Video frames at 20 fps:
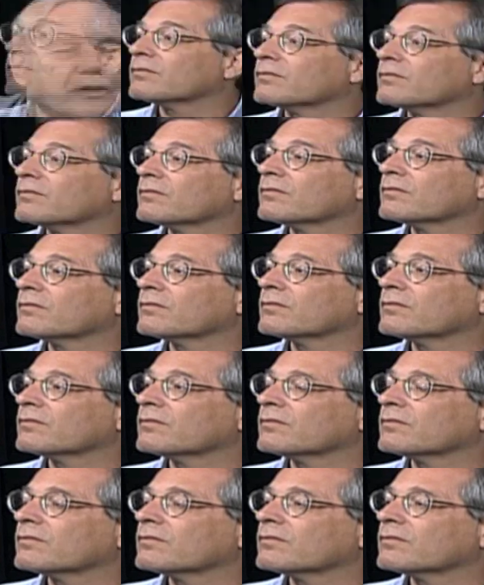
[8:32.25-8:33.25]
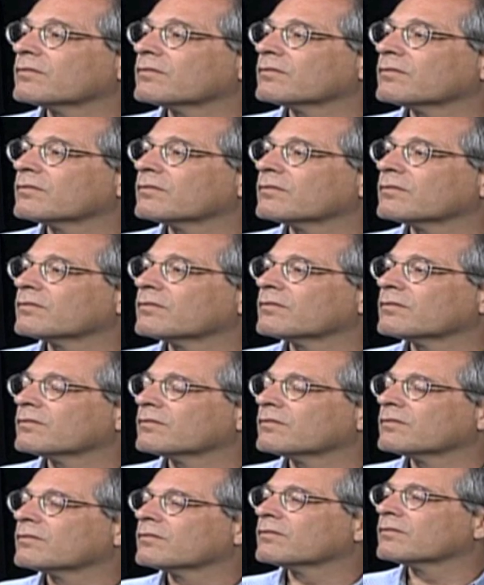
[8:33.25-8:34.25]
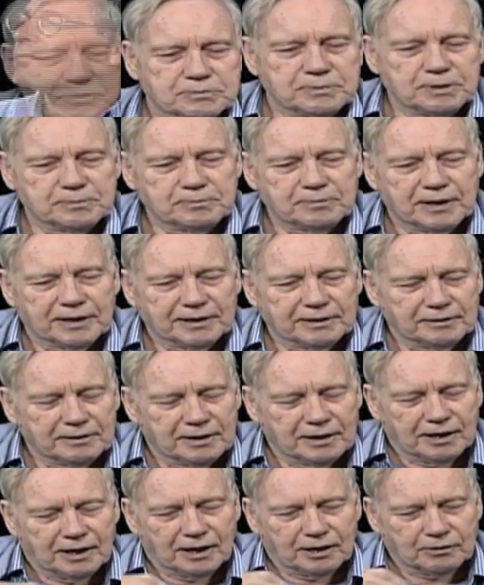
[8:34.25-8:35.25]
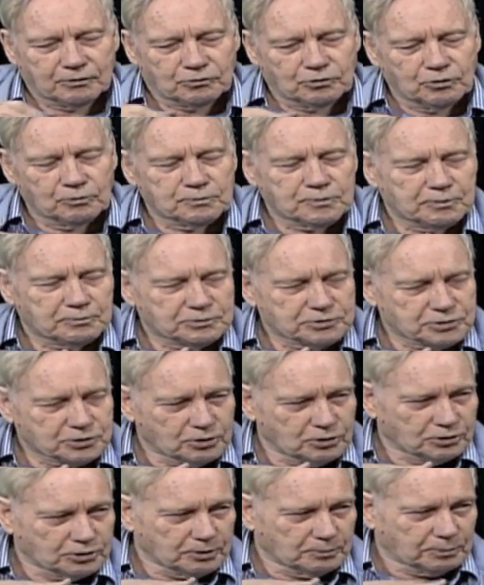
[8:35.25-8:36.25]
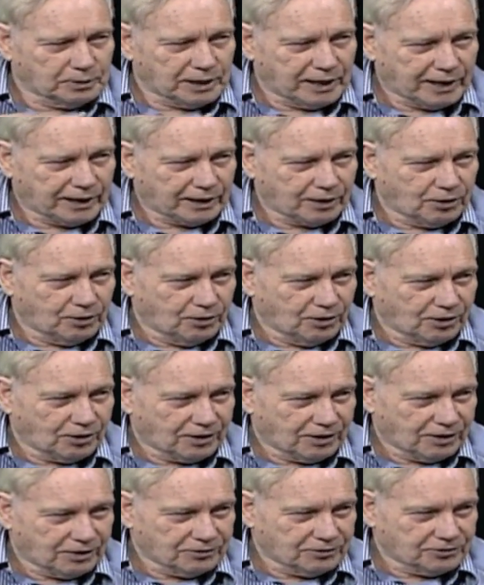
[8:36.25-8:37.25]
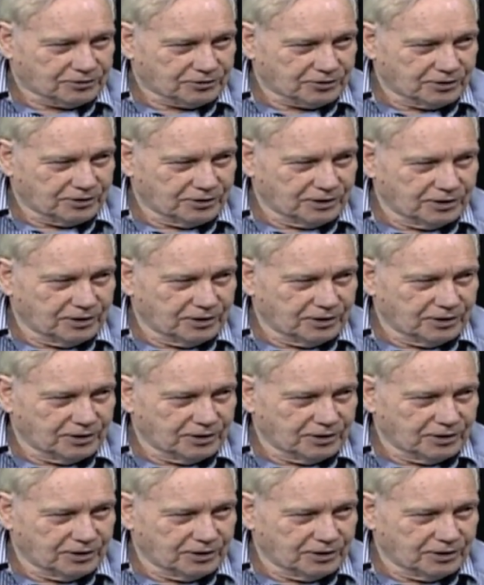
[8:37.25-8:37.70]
This was a note passed to me by a group that was called the Black Caucus.